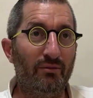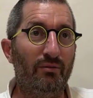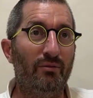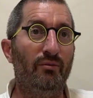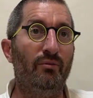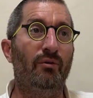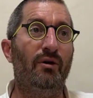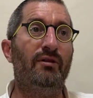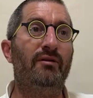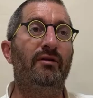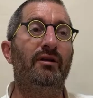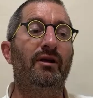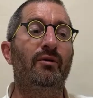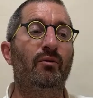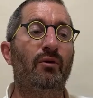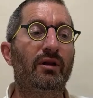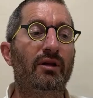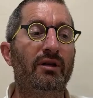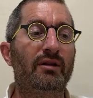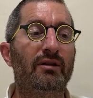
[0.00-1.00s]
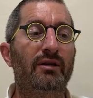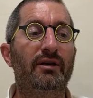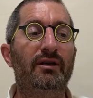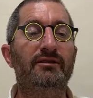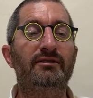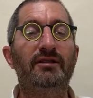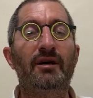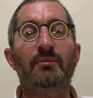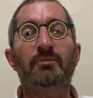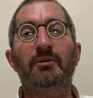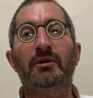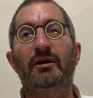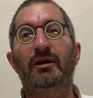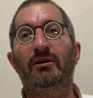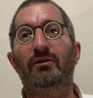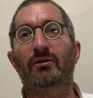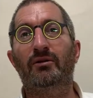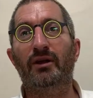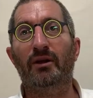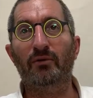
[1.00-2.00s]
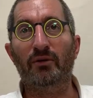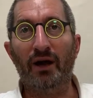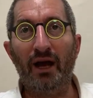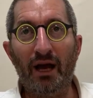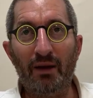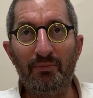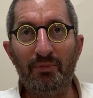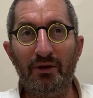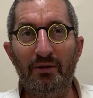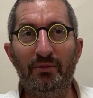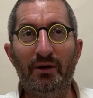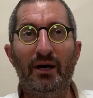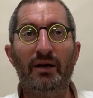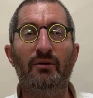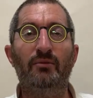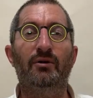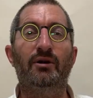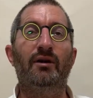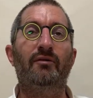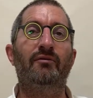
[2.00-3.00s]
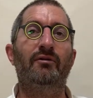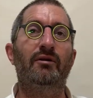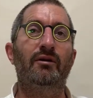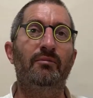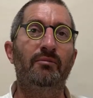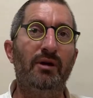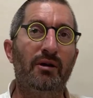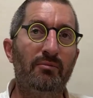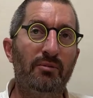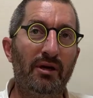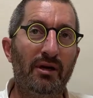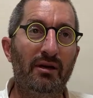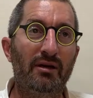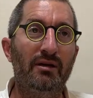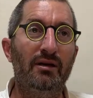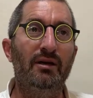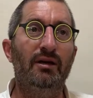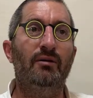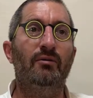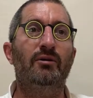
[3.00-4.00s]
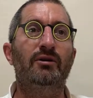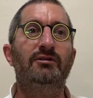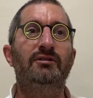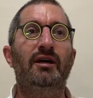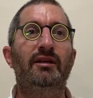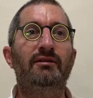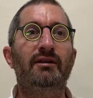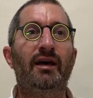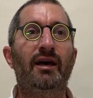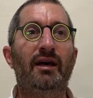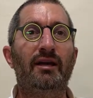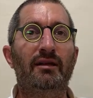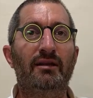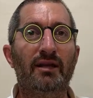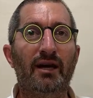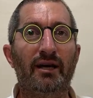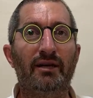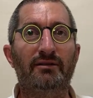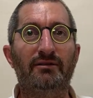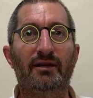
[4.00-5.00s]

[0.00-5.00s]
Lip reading: whether they willingly accepted it or they were happy about it, whatever it may be, was that they had light.